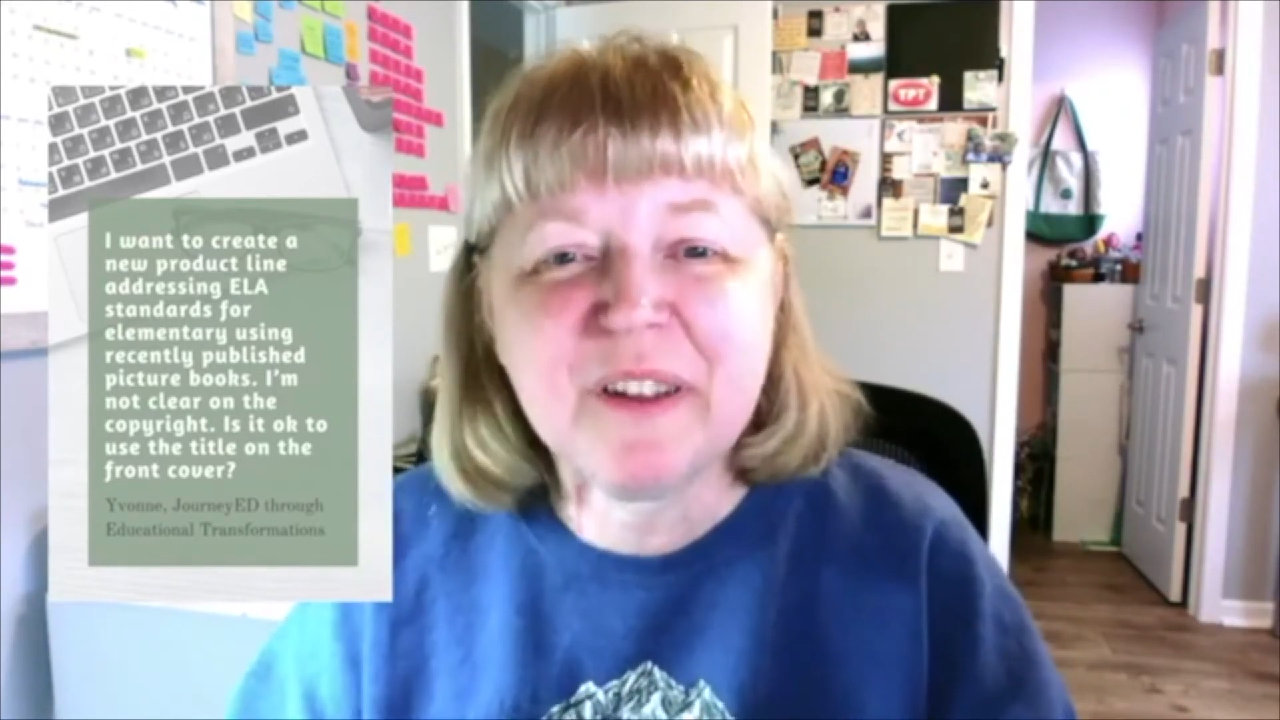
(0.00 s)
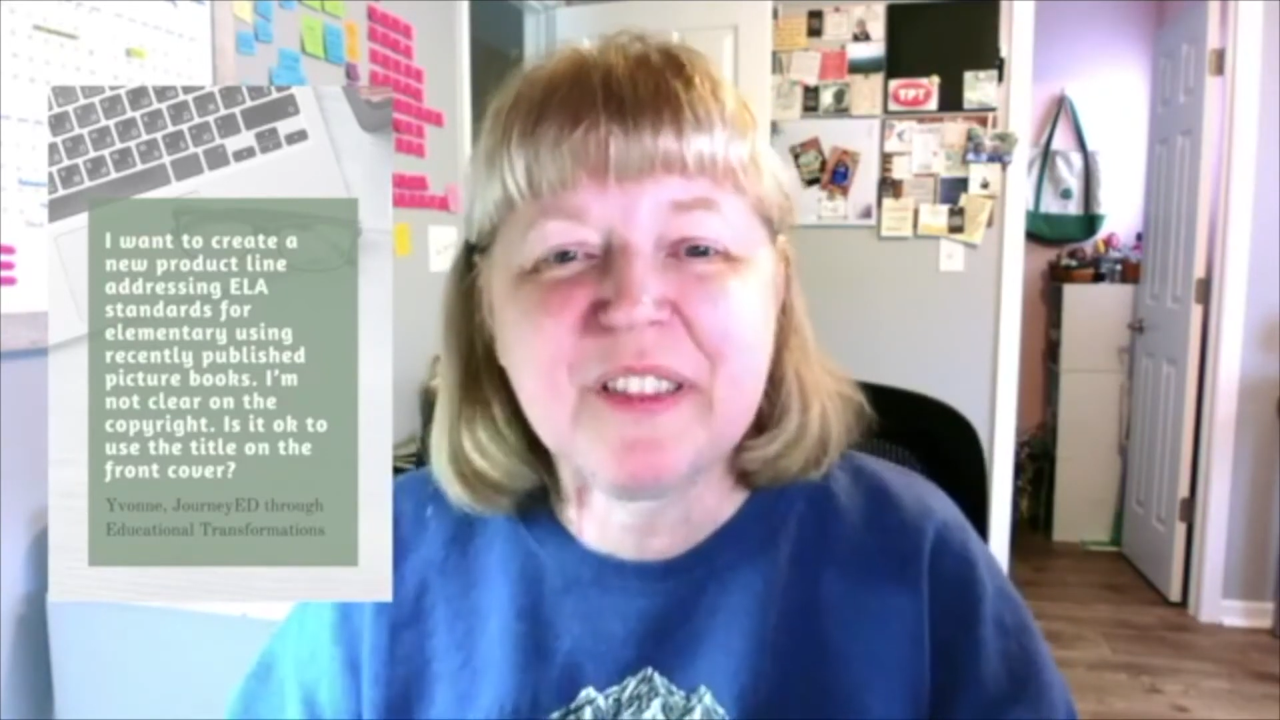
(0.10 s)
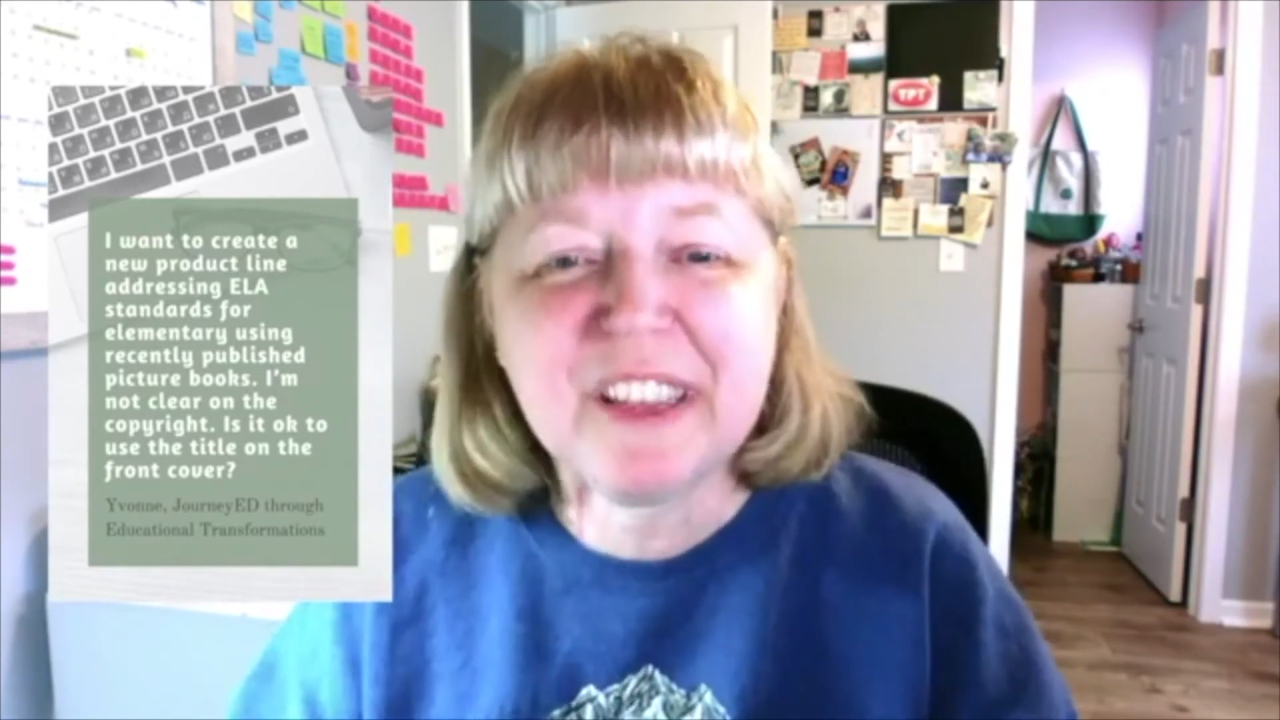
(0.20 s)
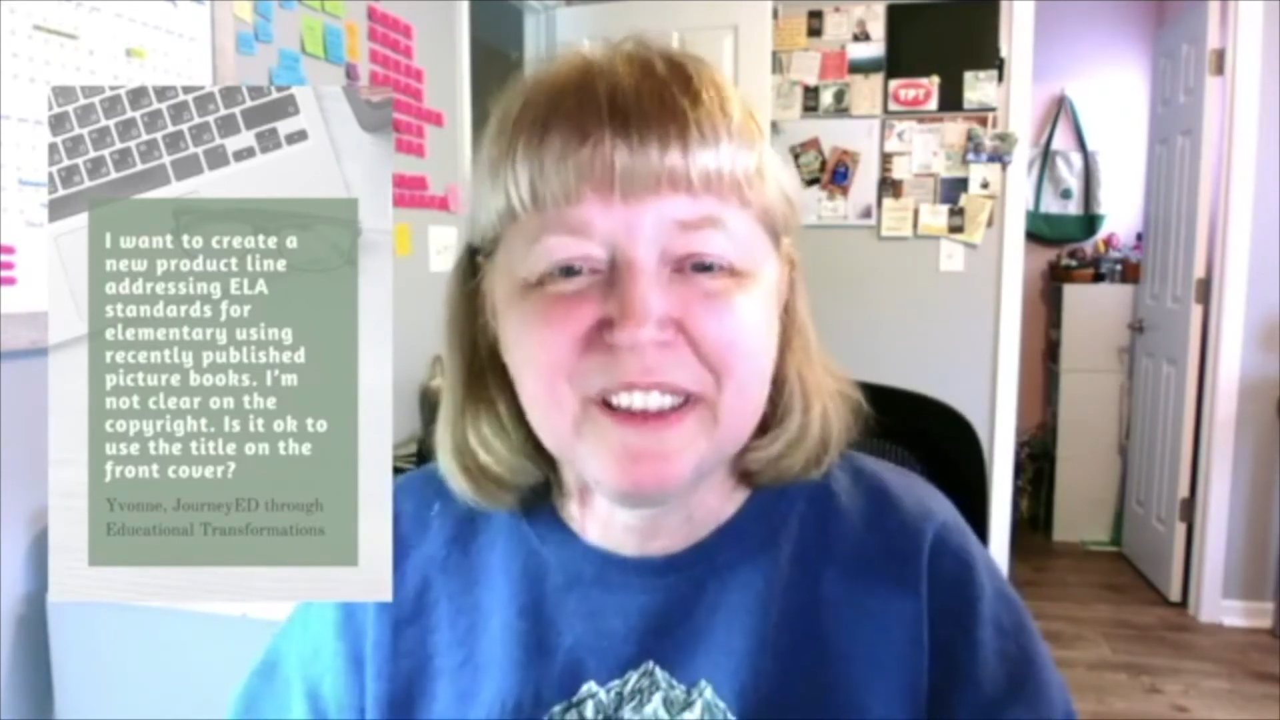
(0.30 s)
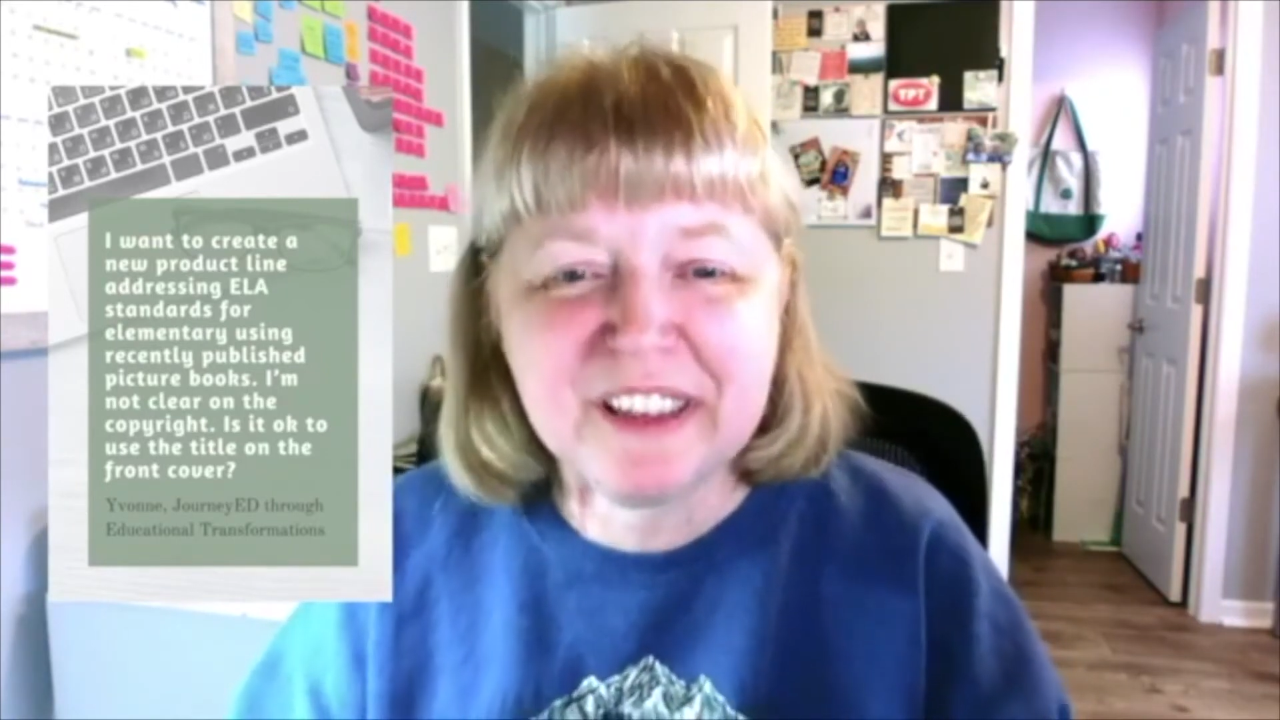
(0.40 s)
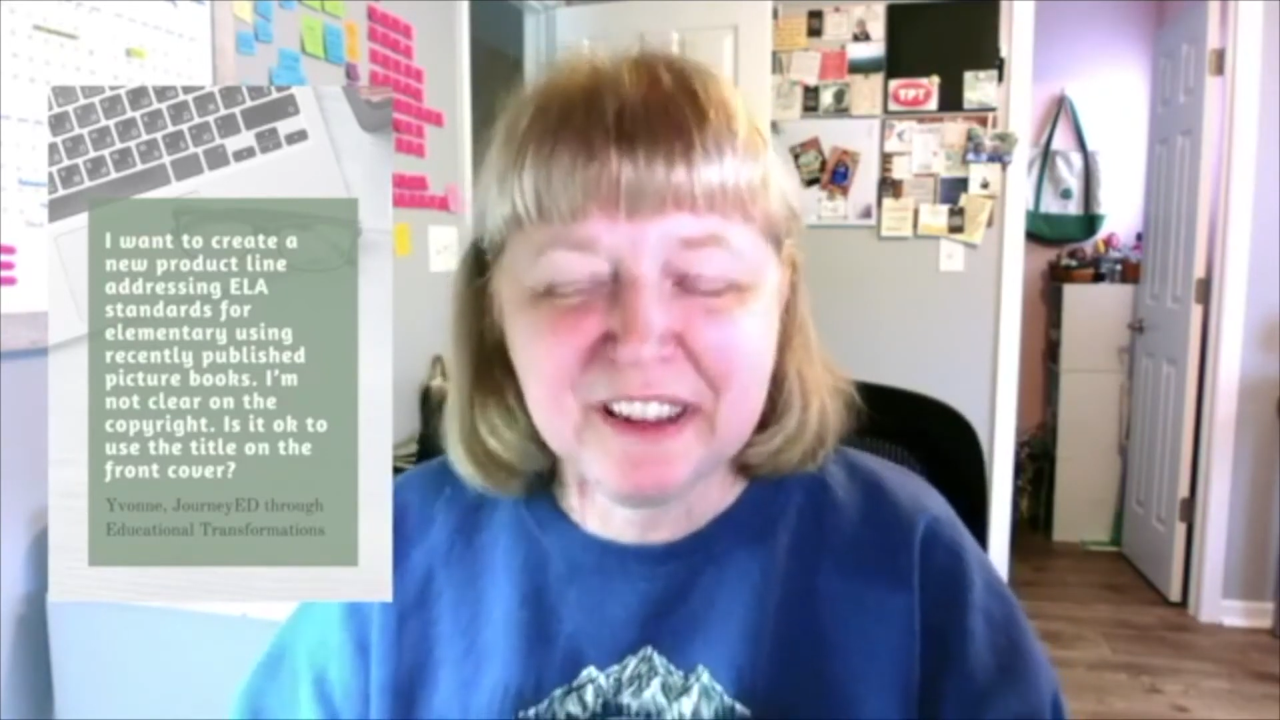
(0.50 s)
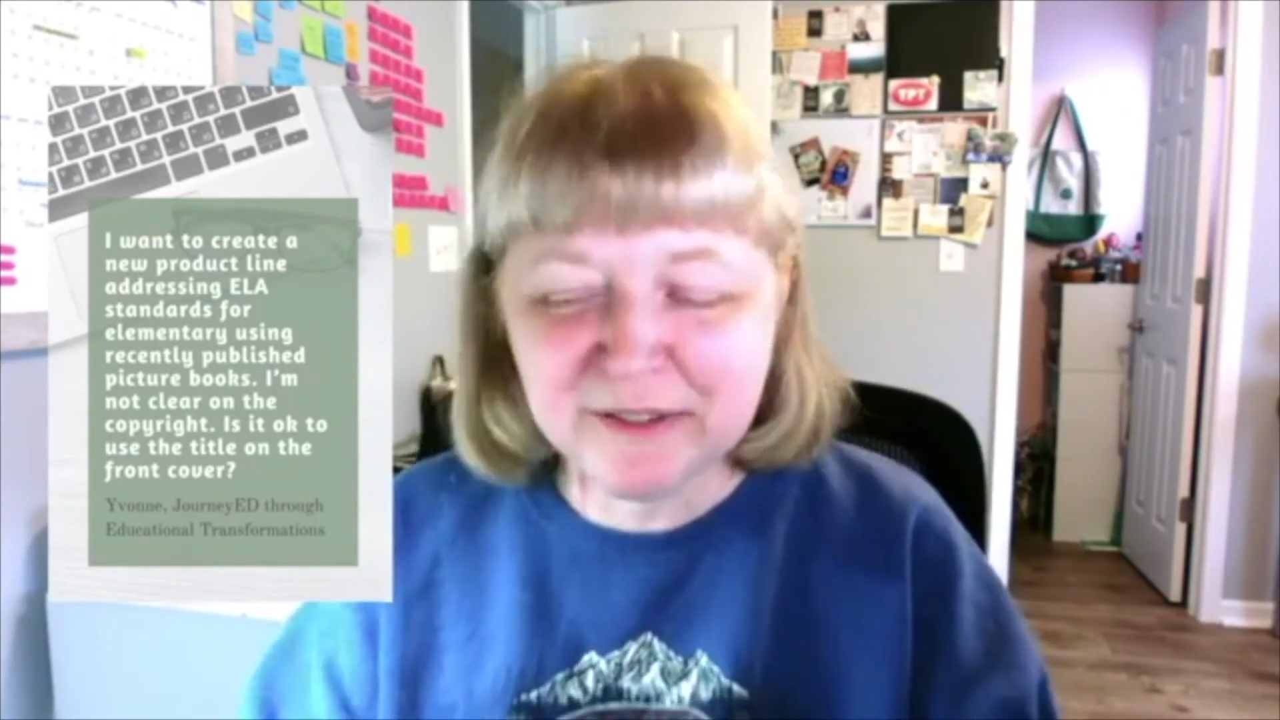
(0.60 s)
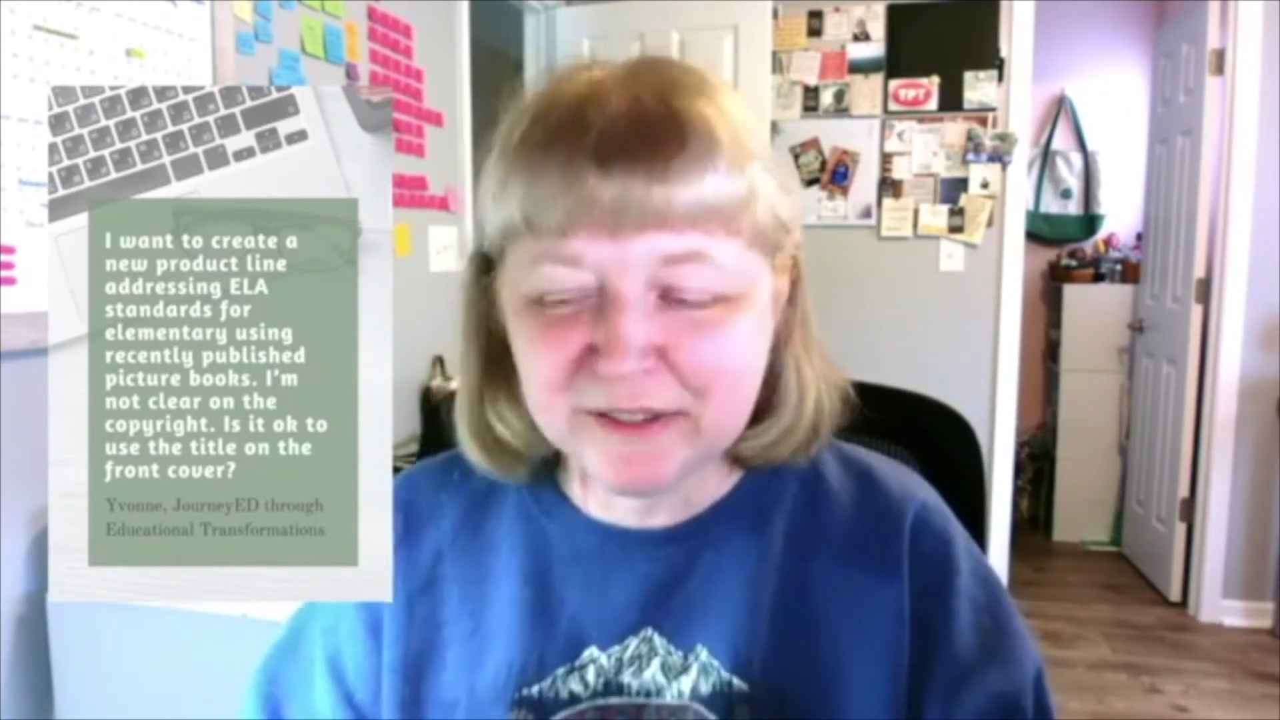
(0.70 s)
that you can't use